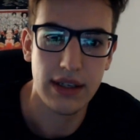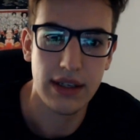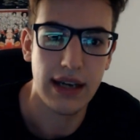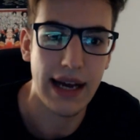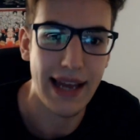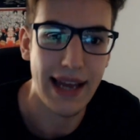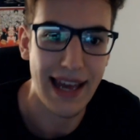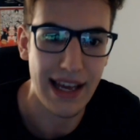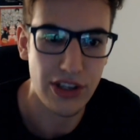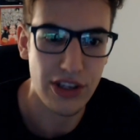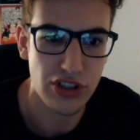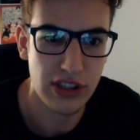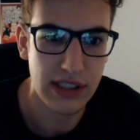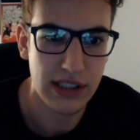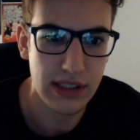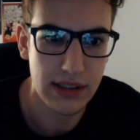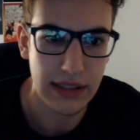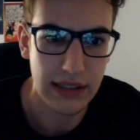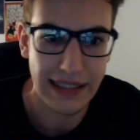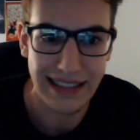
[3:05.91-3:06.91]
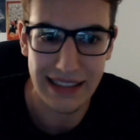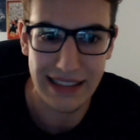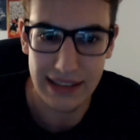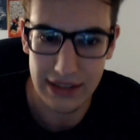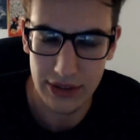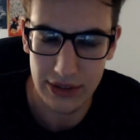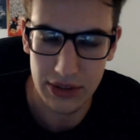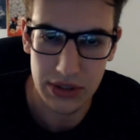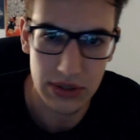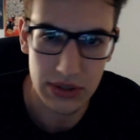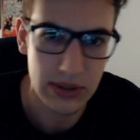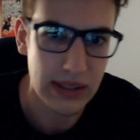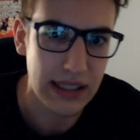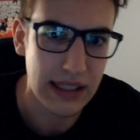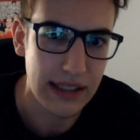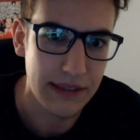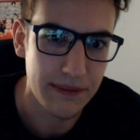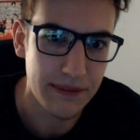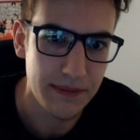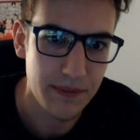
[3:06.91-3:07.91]
I actually, like I told you,
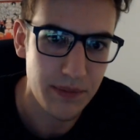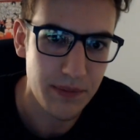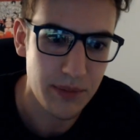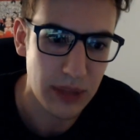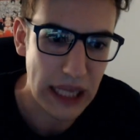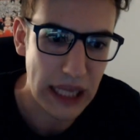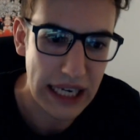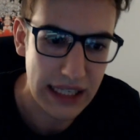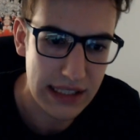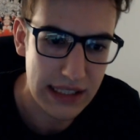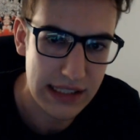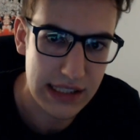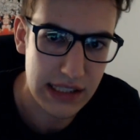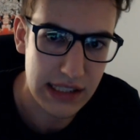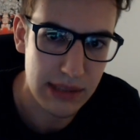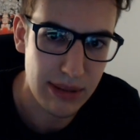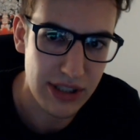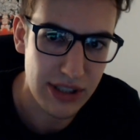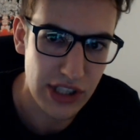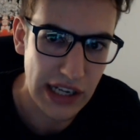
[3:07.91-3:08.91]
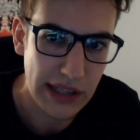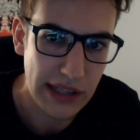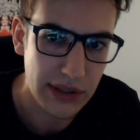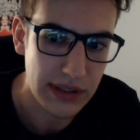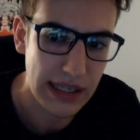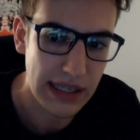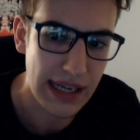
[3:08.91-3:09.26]
I'm planning this since my childhood.